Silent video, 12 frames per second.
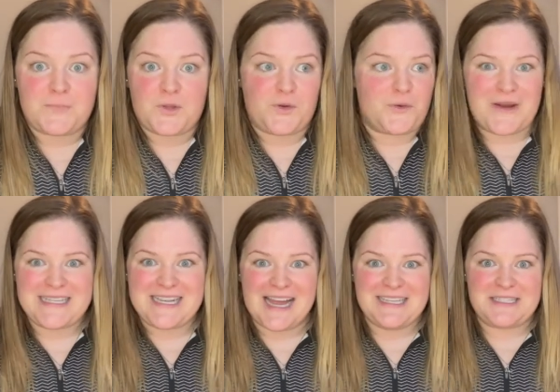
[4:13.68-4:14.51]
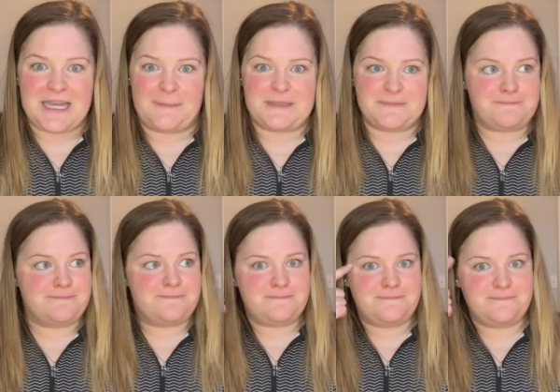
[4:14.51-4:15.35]
Crazy concept.
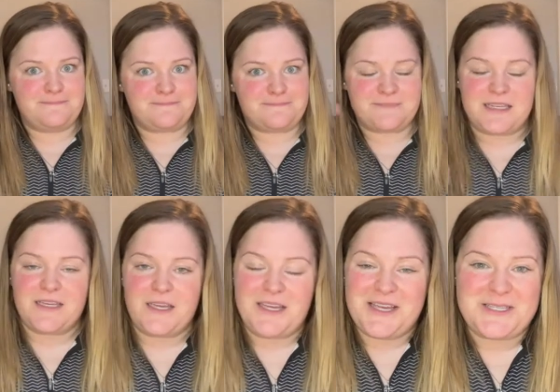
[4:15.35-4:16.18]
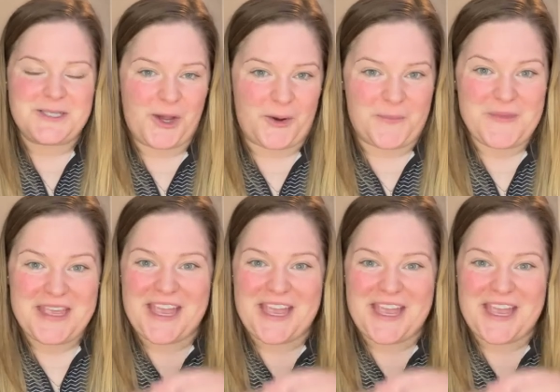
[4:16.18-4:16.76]
Hmm. So